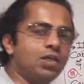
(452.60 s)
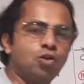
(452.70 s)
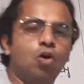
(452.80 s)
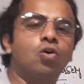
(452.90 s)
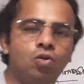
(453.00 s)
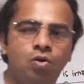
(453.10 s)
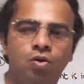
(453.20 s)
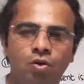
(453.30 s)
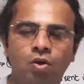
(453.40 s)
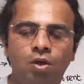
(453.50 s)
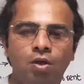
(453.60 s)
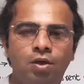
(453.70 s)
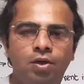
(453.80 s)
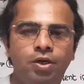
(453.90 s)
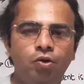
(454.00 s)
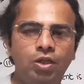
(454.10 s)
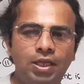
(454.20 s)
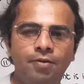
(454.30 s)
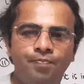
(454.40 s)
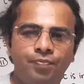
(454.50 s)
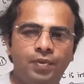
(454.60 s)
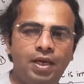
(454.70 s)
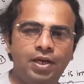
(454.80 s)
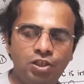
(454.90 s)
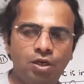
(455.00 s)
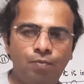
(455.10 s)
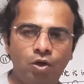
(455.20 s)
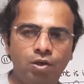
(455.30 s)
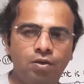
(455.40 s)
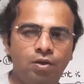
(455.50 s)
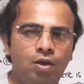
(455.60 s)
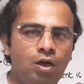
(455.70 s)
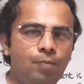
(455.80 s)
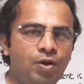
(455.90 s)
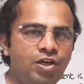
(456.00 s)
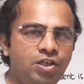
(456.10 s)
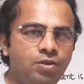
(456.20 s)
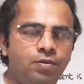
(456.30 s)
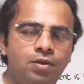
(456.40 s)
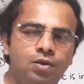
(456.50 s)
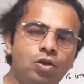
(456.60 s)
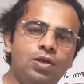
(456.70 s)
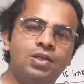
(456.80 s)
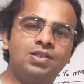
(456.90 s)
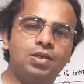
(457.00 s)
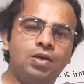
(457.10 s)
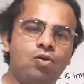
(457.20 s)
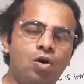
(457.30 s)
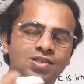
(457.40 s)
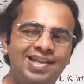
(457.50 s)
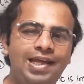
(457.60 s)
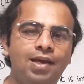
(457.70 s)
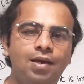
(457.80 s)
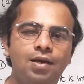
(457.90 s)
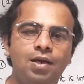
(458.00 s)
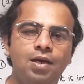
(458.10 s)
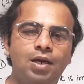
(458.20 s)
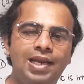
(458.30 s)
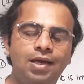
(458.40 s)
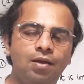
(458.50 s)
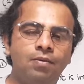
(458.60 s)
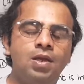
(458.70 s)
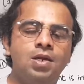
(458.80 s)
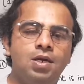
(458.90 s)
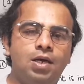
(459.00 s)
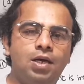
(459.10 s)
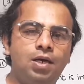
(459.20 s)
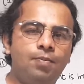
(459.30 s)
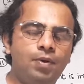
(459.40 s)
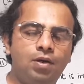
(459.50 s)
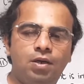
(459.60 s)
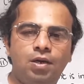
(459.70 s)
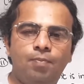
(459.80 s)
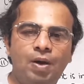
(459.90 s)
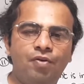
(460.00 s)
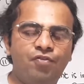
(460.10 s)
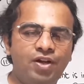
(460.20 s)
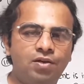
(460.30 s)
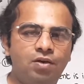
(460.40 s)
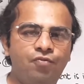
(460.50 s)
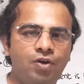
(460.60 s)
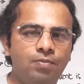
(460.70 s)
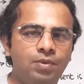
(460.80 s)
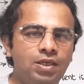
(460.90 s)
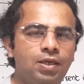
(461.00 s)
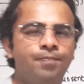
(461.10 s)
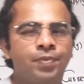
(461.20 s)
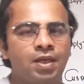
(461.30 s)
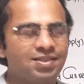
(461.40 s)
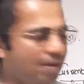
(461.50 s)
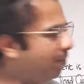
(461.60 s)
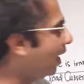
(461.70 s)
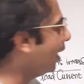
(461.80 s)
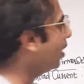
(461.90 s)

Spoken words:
is low, due to the induction motor operation, it draws the lagging power factor from the supply.